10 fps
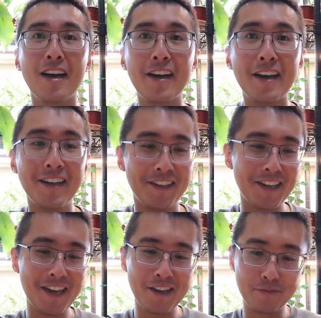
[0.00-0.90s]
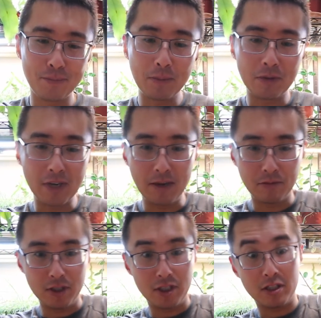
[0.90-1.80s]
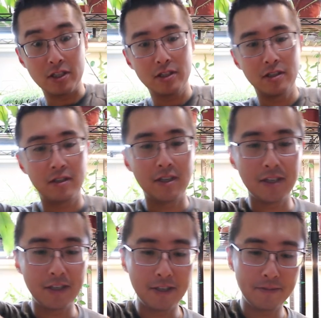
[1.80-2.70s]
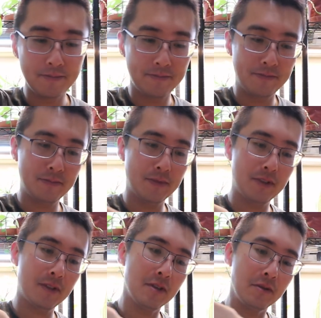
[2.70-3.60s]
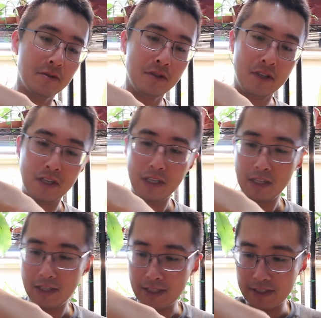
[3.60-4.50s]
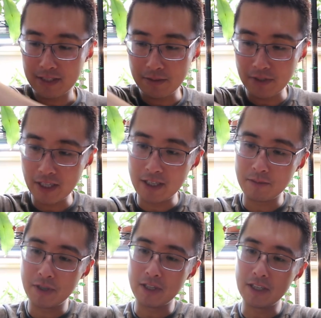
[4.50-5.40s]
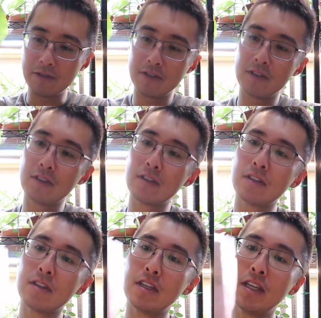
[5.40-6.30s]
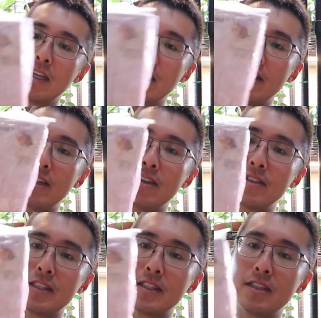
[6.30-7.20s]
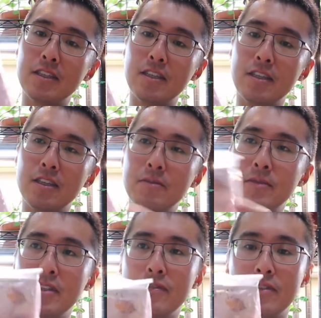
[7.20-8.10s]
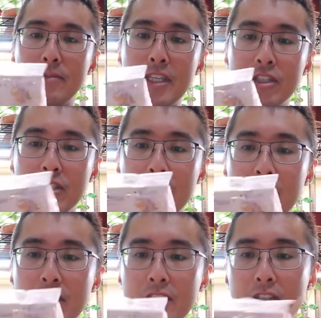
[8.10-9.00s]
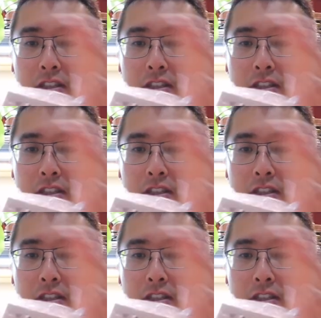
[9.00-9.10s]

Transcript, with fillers: uh, of bubble wrap, which is good. Um, so, let's see what I can pull out. There's some um, information here.